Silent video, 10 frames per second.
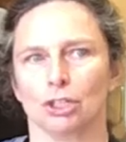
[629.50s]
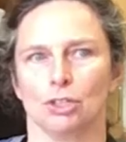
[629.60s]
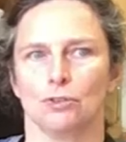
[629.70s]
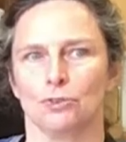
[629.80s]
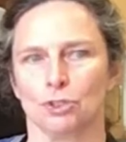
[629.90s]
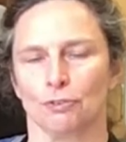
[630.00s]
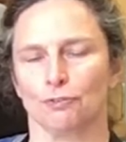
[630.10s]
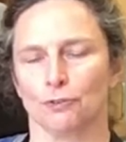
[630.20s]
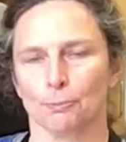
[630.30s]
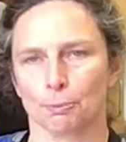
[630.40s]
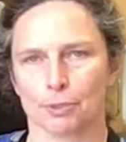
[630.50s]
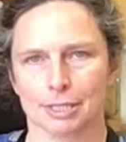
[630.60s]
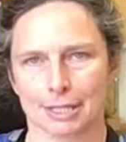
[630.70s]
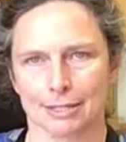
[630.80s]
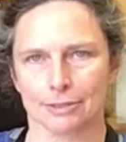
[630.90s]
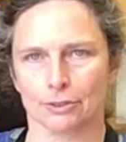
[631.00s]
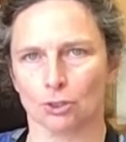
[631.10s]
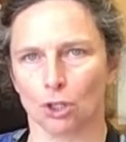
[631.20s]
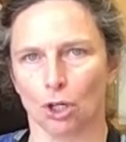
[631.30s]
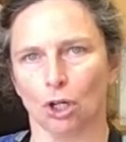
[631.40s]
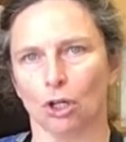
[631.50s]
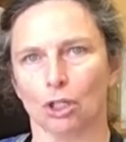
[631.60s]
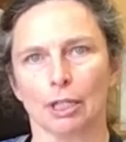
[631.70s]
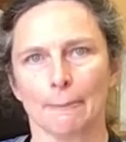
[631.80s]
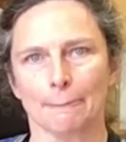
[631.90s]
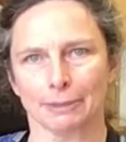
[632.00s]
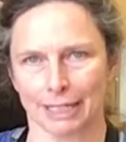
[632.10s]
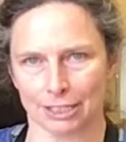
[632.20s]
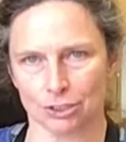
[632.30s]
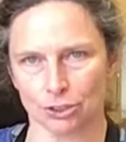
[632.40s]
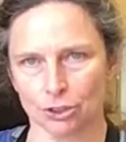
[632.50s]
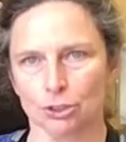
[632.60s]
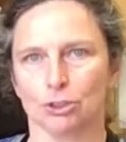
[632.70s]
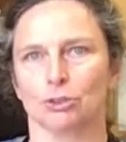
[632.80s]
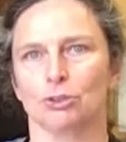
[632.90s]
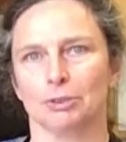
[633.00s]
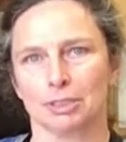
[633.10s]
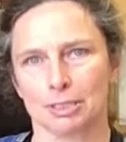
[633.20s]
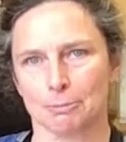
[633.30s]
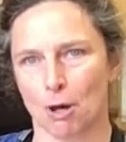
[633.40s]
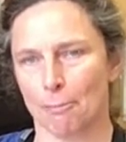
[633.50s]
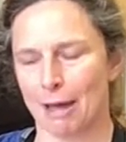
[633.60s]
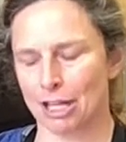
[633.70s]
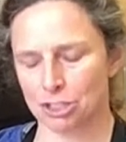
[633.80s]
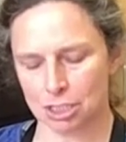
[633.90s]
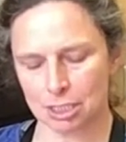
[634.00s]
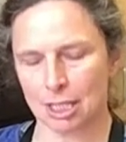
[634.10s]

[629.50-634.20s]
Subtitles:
use a food processor or a blender to do in small batches,